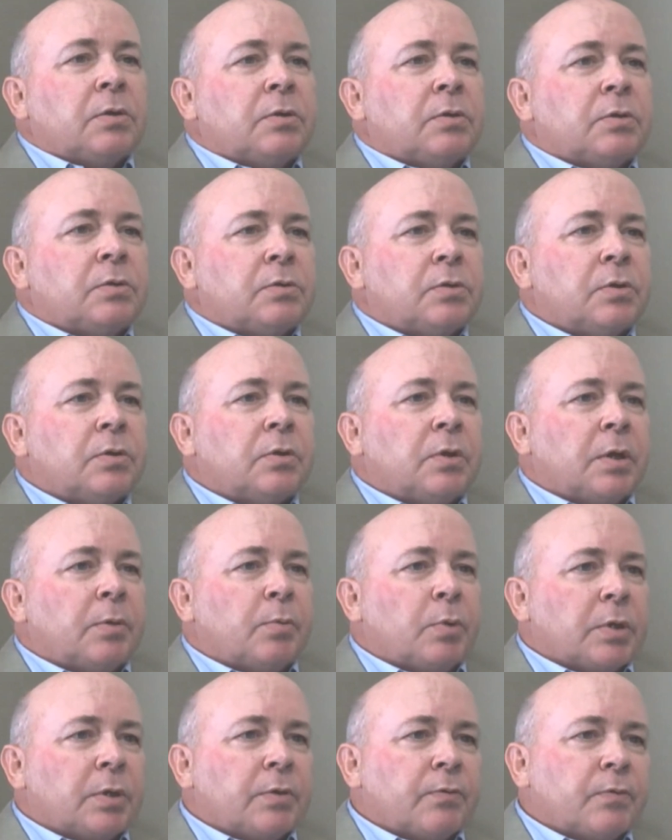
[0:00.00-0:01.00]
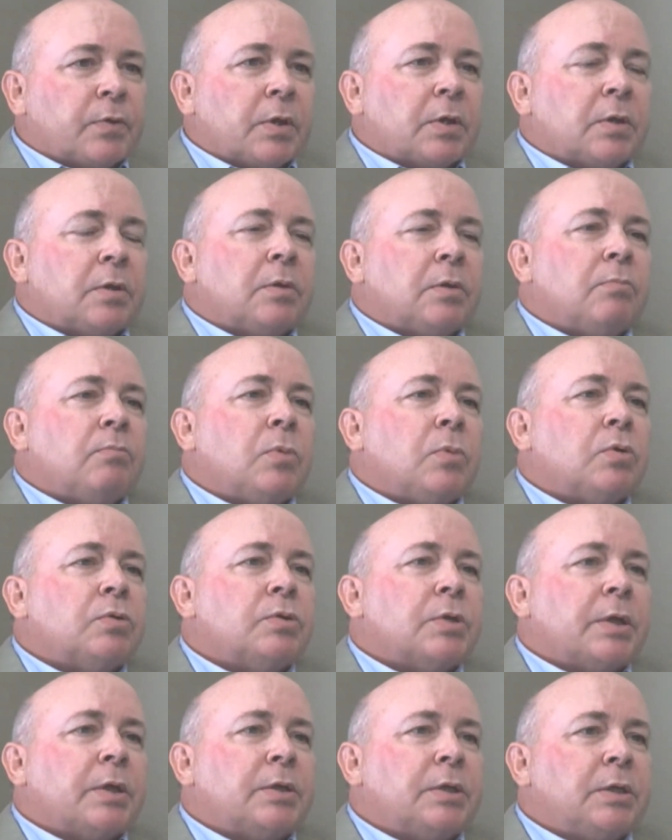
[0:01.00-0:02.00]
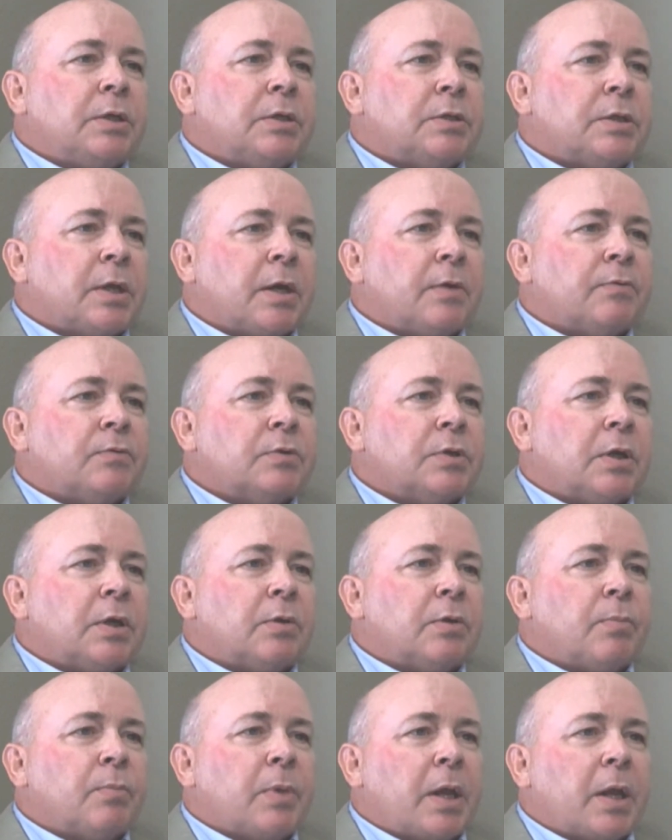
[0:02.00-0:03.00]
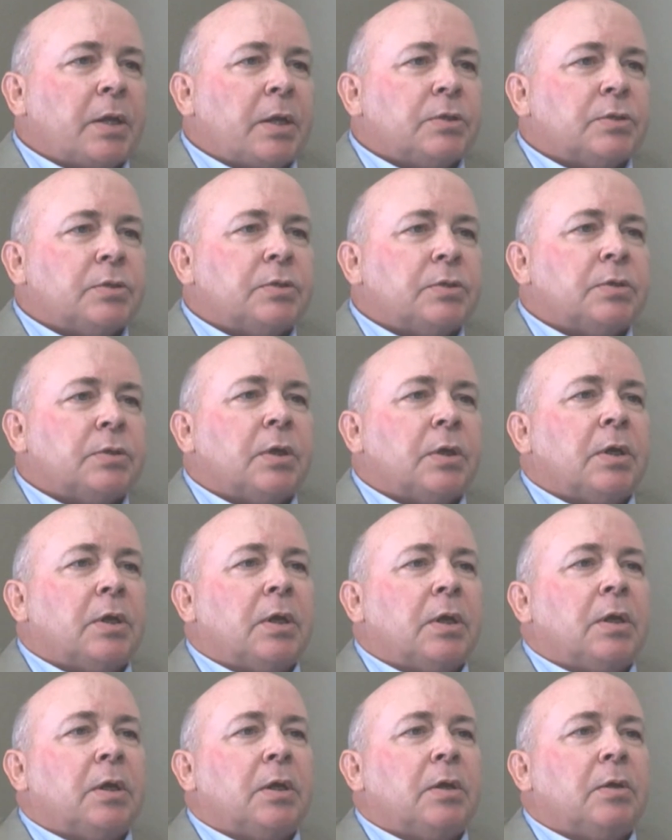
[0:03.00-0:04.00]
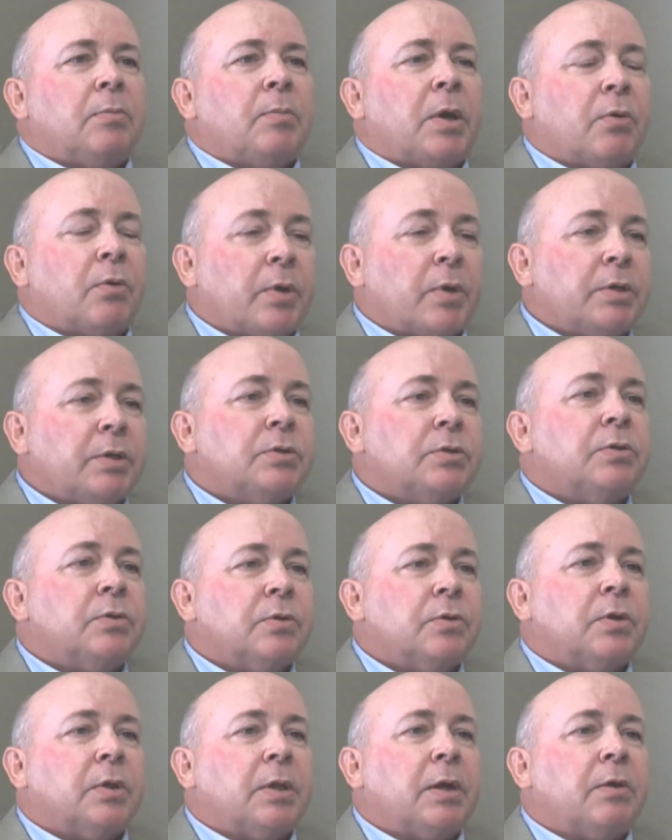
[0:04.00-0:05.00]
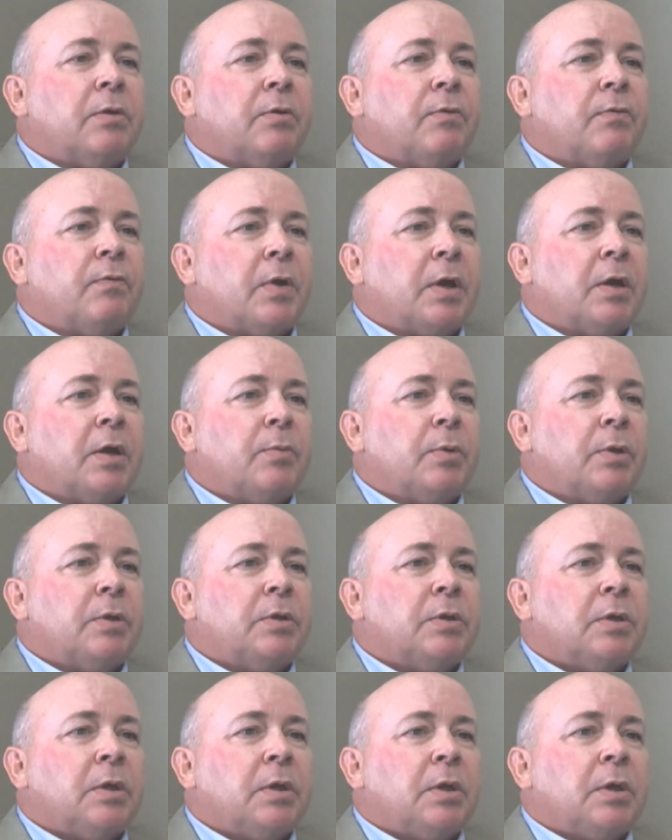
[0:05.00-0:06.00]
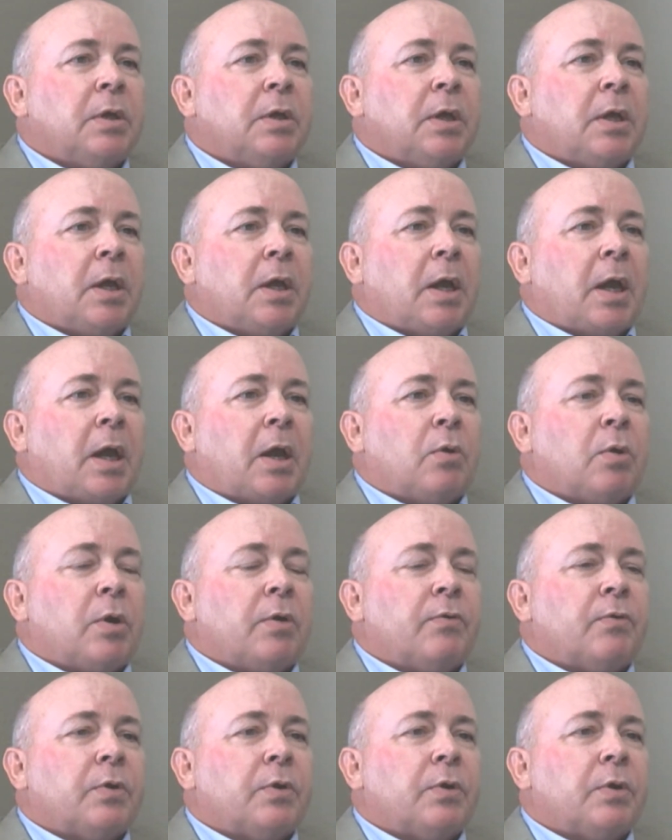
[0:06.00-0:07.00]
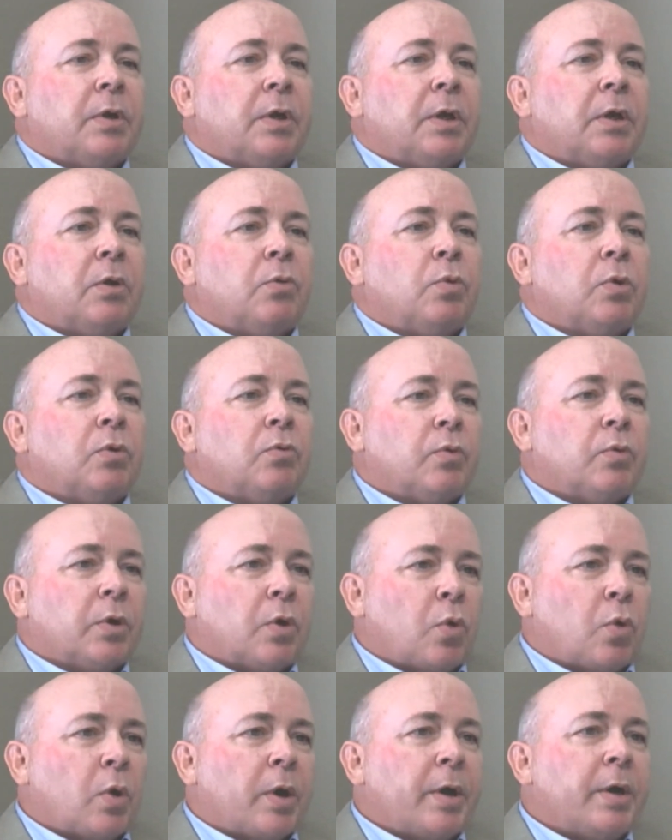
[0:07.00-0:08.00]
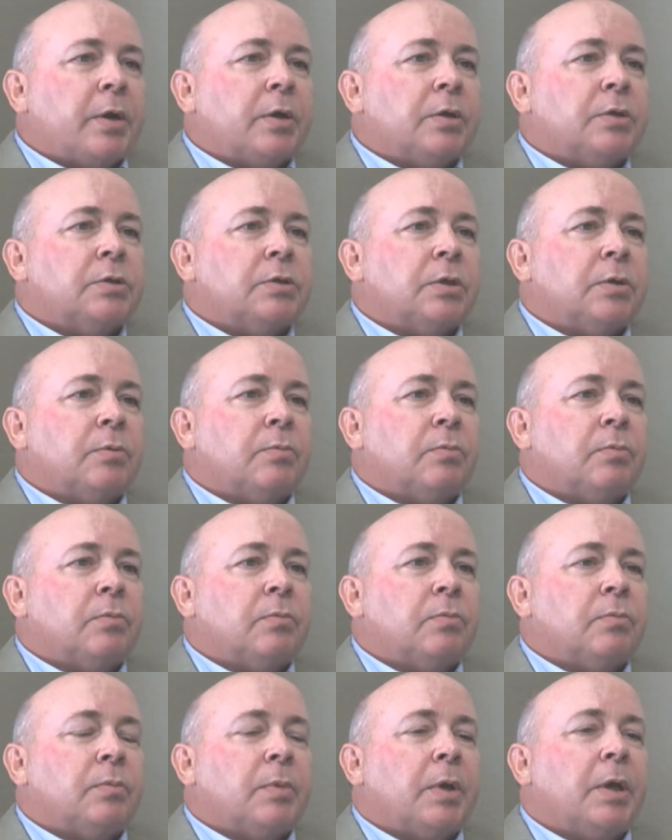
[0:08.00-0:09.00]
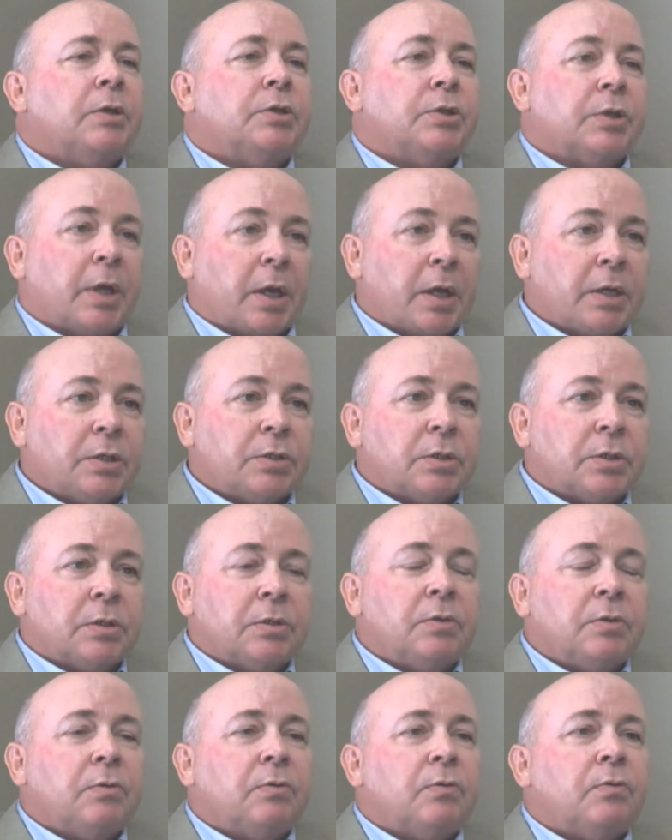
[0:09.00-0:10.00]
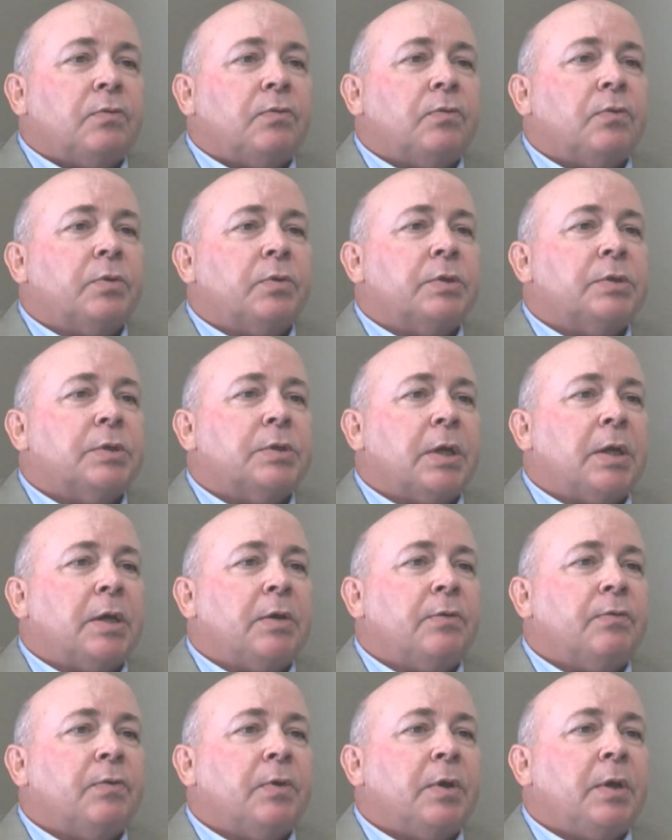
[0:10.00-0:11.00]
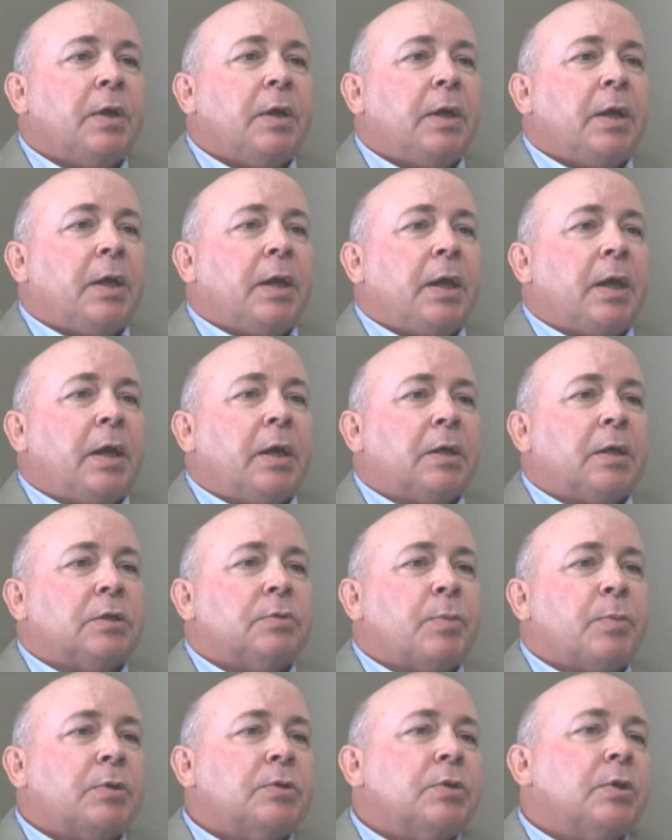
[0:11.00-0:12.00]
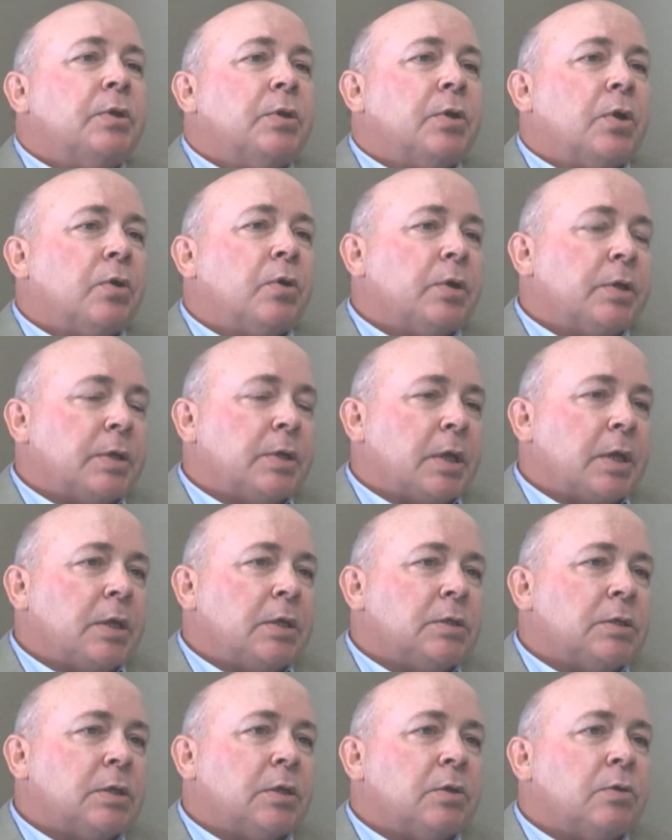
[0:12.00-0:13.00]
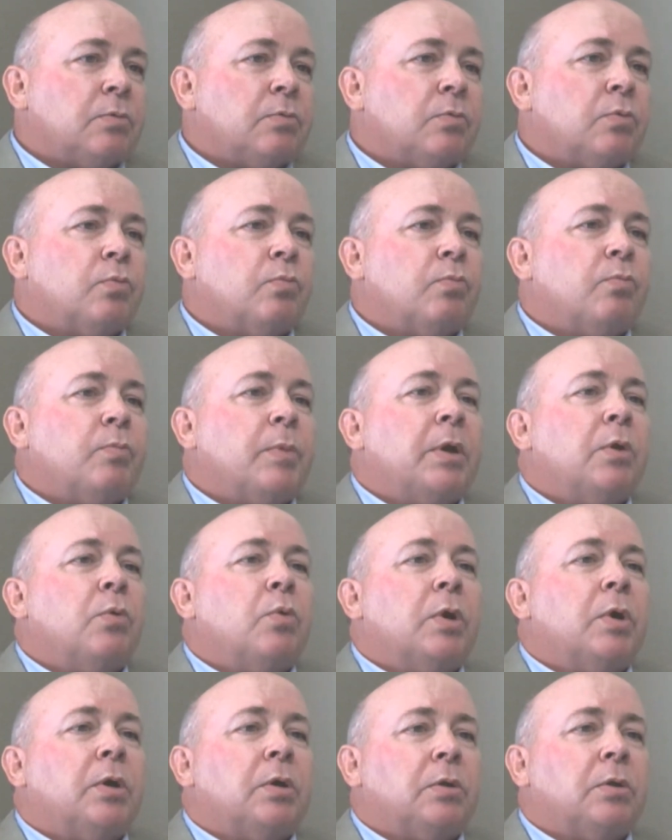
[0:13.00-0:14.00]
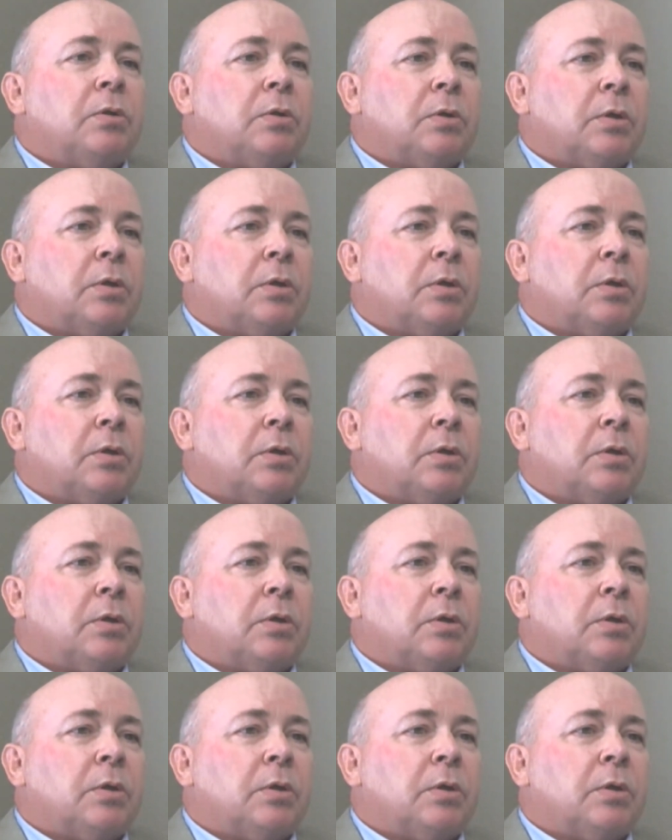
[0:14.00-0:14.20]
Certainly, I believe that most IT staffs can manage a migration to the cloud environment. However, it will require some education for the staff, and especially in the early days, it may well